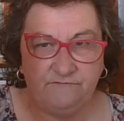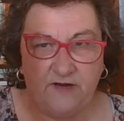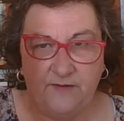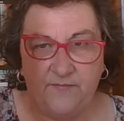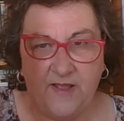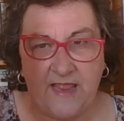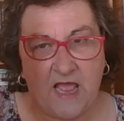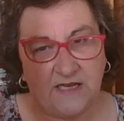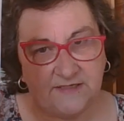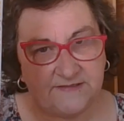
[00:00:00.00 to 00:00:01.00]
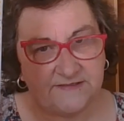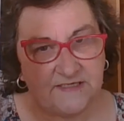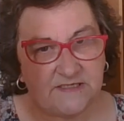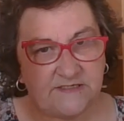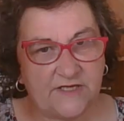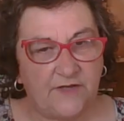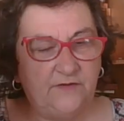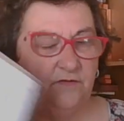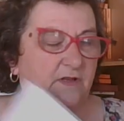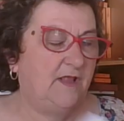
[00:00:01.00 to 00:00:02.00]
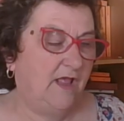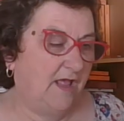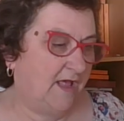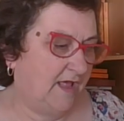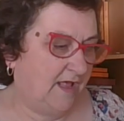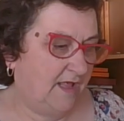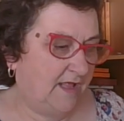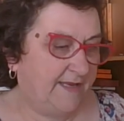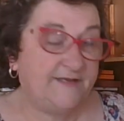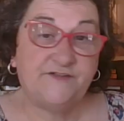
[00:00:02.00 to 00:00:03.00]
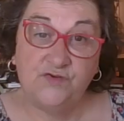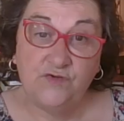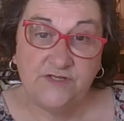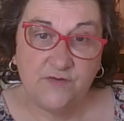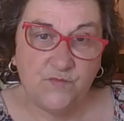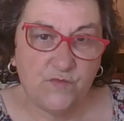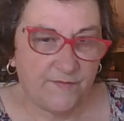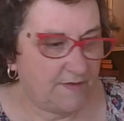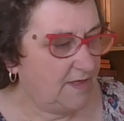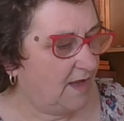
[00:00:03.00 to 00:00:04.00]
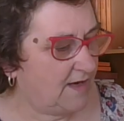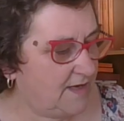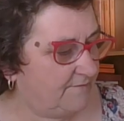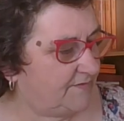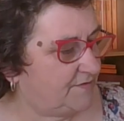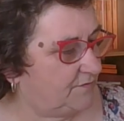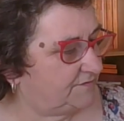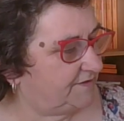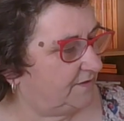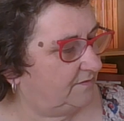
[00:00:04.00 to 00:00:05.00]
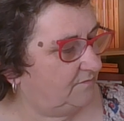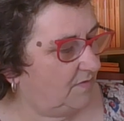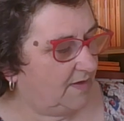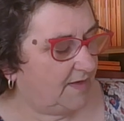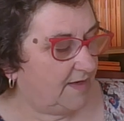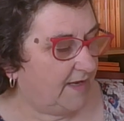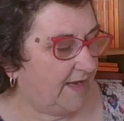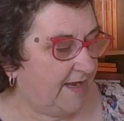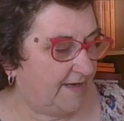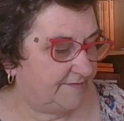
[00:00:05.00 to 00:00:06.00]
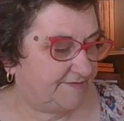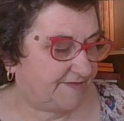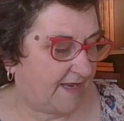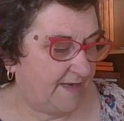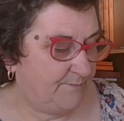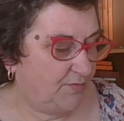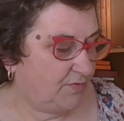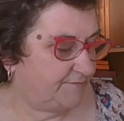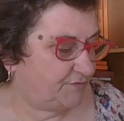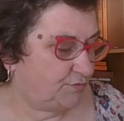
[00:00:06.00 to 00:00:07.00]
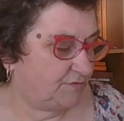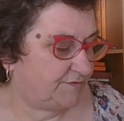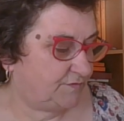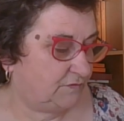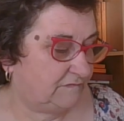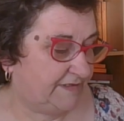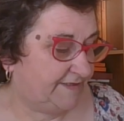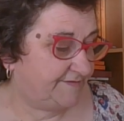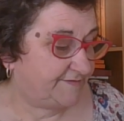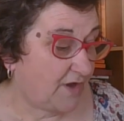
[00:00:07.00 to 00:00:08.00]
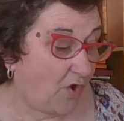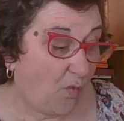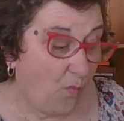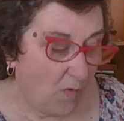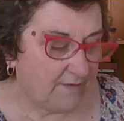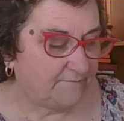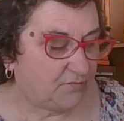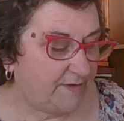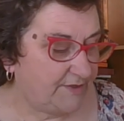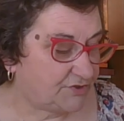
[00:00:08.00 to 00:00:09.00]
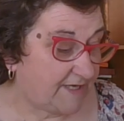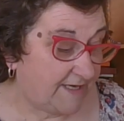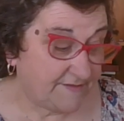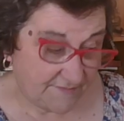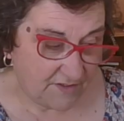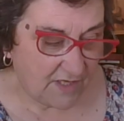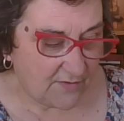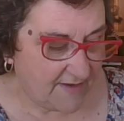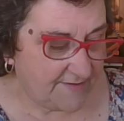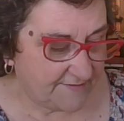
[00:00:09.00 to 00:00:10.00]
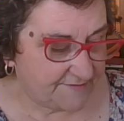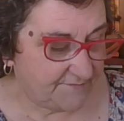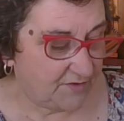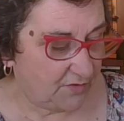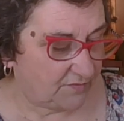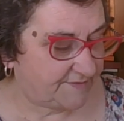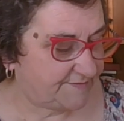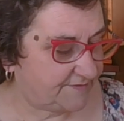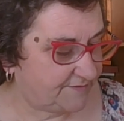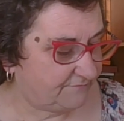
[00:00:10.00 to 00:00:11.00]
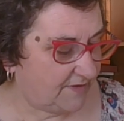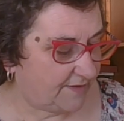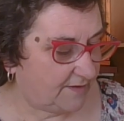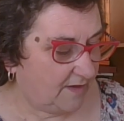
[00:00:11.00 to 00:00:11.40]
Runner by Alan Sillitoe. Uh, he's a Nottingham author. I live in Nottingham. It's a book of short stories, one of which is The Loneliness of the Long Distance Runner.